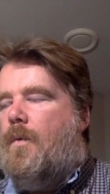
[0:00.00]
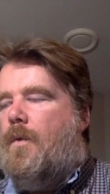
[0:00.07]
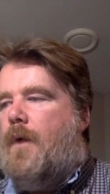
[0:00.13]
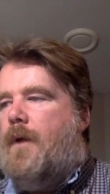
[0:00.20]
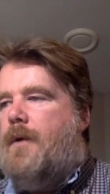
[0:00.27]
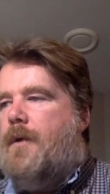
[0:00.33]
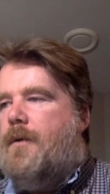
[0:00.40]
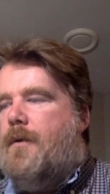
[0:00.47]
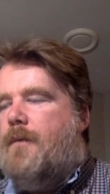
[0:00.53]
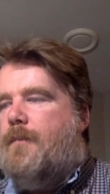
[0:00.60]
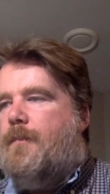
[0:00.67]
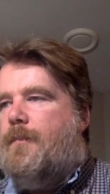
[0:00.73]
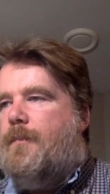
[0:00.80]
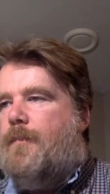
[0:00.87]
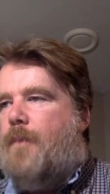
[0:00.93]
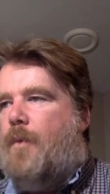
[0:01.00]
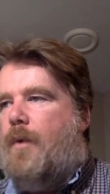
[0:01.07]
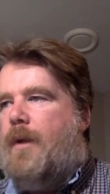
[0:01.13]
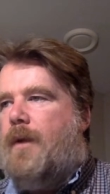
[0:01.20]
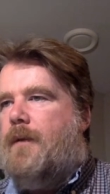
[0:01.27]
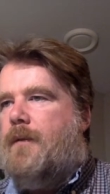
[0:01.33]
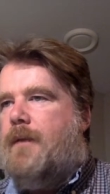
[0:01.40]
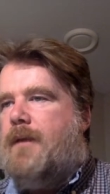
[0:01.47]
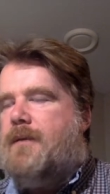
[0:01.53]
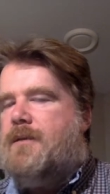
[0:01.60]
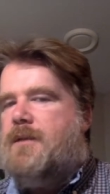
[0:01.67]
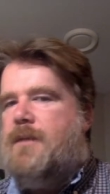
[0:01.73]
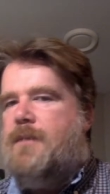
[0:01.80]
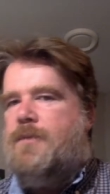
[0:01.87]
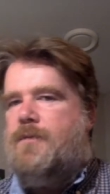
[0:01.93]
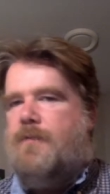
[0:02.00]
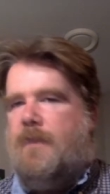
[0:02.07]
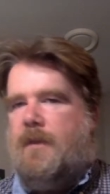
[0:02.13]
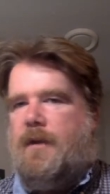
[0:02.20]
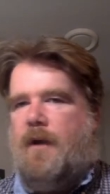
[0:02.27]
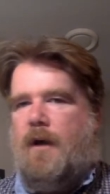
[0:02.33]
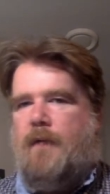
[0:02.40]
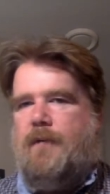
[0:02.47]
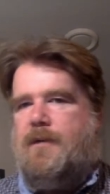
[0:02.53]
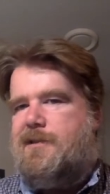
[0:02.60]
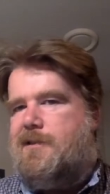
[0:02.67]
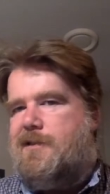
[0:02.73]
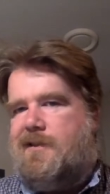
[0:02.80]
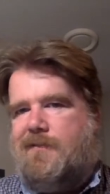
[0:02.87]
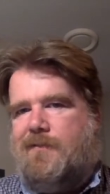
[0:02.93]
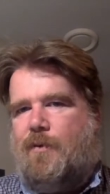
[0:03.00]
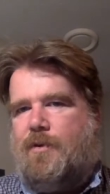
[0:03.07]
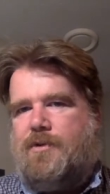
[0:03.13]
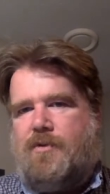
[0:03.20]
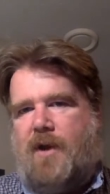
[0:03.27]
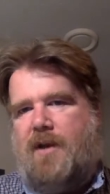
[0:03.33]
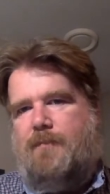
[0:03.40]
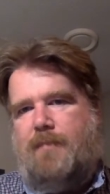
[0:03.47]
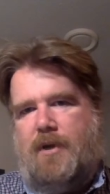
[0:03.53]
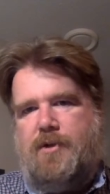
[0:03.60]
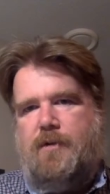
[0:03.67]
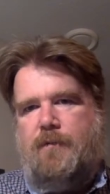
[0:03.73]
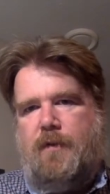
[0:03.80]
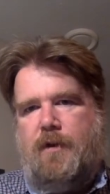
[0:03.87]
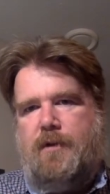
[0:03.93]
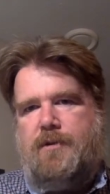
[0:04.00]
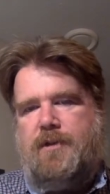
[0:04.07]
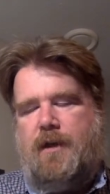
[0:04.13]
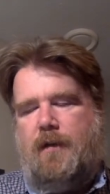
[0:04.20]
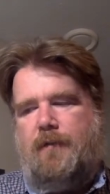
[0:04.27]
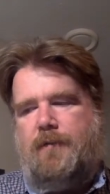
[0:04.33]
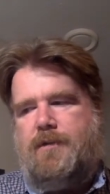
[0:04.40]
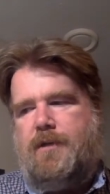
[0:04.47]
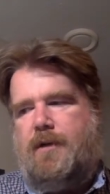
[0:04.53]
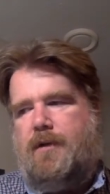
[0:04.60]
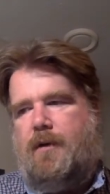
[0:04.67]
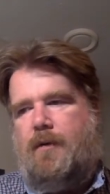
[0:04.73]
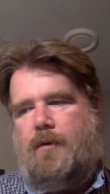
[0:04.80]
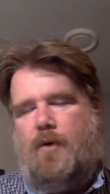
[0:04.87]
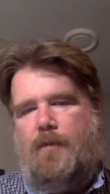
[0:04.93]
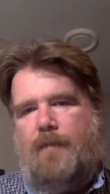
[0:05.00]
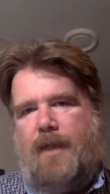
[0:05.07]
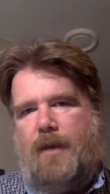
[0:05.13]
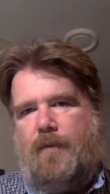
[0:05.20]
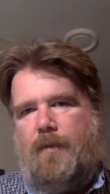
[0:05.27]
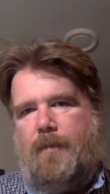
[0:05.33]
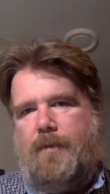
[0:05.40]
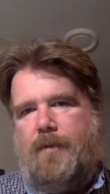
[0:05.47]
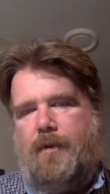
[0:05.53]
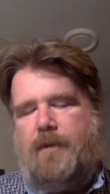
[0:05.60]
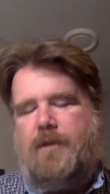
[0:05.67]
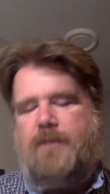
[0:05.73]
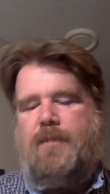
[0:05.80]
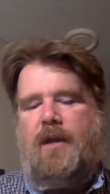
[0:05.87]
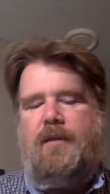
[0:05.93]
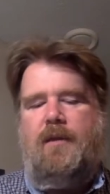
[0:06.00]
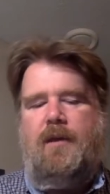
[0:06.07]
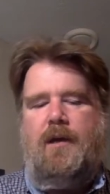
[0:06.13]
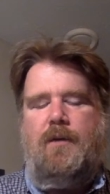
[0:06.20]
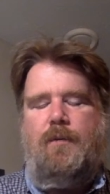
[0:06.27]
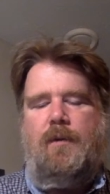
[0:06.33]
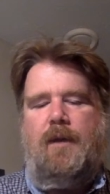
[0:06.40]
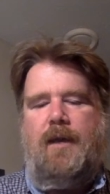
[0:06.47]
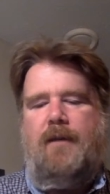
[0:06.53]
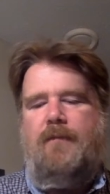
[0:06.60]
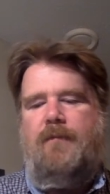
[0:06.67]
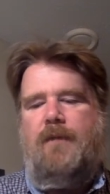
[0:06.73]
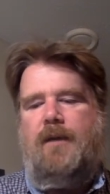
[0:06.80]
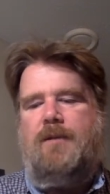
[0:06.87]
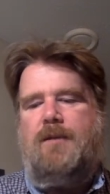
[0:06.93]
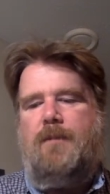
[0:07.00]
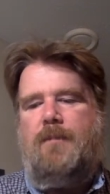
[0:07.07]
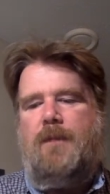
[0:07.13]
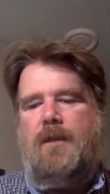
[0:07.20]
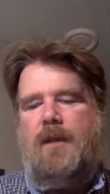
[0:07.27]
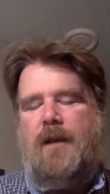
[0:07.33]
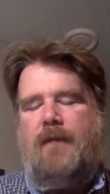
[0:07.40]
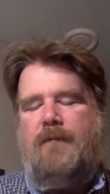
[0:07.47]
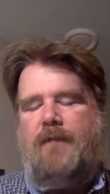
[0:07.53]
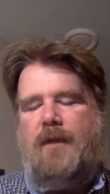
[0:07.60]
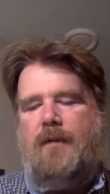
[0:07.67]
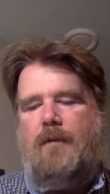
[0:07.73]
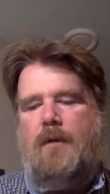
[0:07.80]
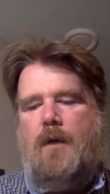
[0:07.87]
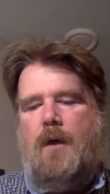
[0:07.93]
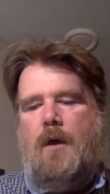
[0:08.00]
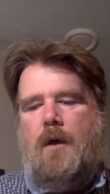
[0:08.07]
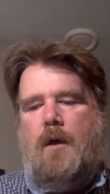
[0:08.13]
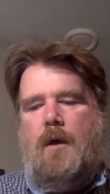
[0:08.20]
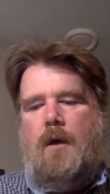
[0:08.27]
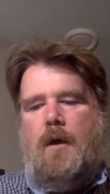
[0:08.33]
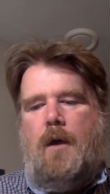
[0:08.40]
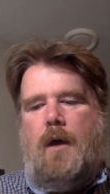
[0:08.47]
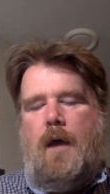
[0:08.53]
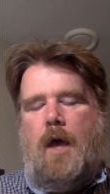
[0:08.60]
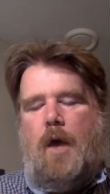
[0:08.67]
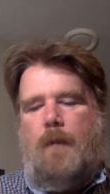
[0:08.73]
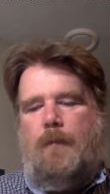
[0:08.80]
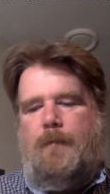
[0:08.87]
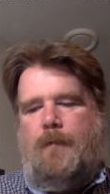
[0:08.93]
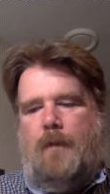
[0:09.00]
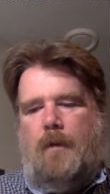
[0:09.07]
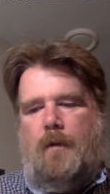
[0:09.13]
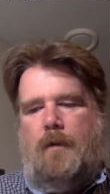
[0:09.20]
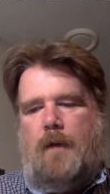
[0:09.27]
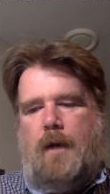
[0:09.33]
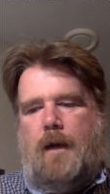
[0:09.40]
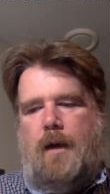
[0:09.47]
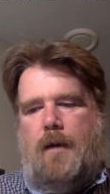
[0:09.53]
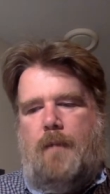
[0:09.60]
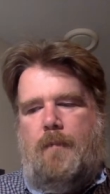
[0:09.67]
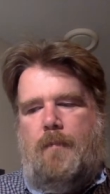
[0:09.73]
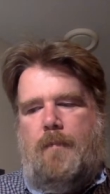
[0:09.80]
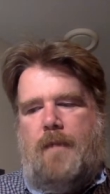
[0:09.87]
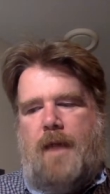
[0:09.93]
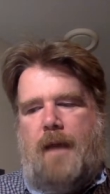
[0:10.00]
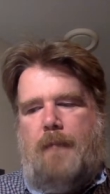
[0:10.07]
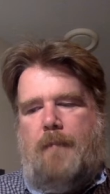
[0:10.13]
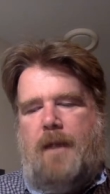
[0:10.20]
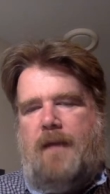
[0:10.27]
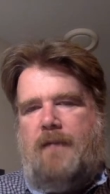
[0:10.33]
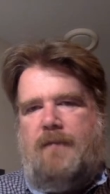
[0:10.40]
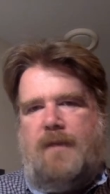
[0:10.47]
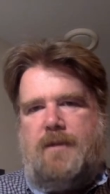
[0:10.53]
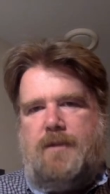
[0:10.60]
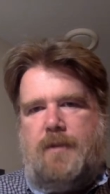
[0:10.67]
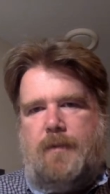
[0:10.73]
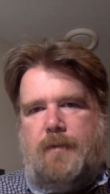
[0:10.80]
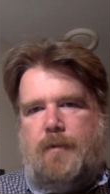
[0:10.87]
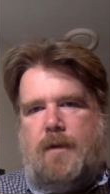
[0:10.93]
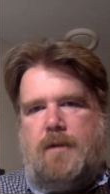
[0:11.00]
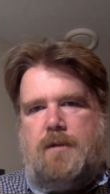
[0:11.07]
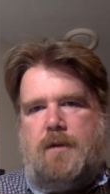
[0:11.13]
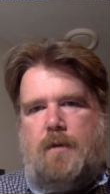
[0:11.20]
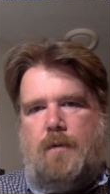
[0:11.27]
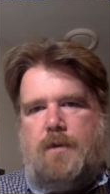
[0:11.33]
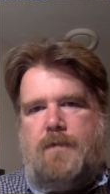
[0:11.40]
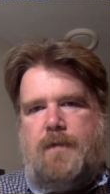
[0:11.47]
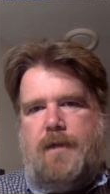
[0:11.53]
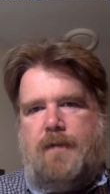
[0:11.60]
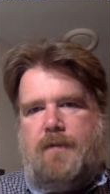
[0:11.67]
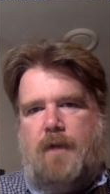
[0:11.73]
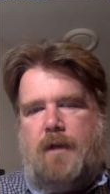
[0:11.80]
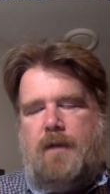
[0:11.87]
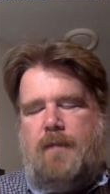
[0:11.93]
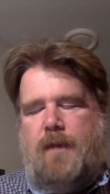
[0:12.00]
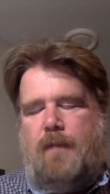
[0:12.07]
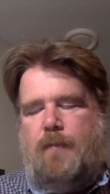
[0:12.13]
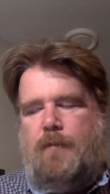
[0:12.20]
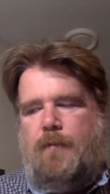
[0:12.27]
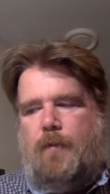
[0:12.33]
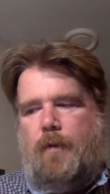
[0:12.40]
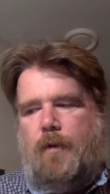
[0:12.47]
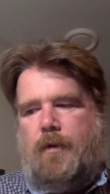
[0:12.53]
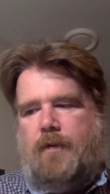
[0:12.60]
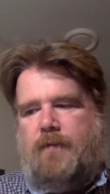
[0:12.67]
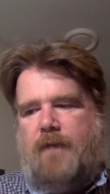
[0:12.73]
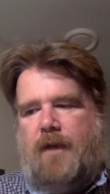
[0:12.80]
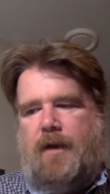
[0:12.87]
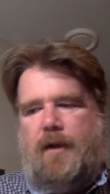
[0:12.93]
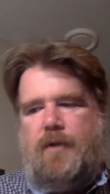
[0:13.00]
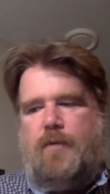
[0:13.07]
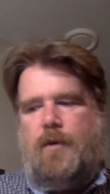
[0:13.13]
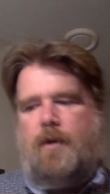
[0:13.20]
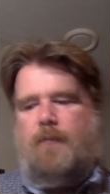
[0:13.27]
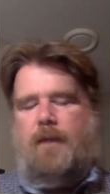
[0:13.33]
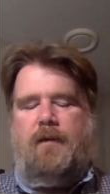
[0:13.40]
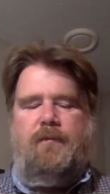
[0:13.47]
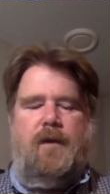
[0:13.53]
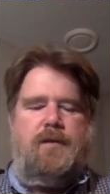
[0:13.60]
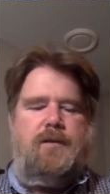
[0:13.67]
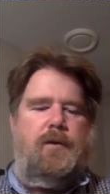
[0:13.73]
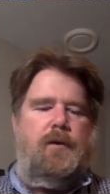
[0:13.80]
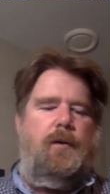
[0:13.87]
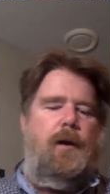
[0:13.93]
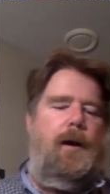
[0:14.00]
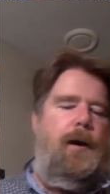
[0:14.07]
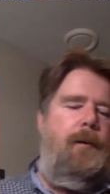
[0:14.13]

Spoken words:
Another point that seems fairly obvious is, of course, create a budget for yourself so you don't go bankrupt doing this. But I think in a related vein, something that I found helpful that Mike Fessler, great Star Wars fan I've talked about before, you can find on Twitter, Mike Fessler,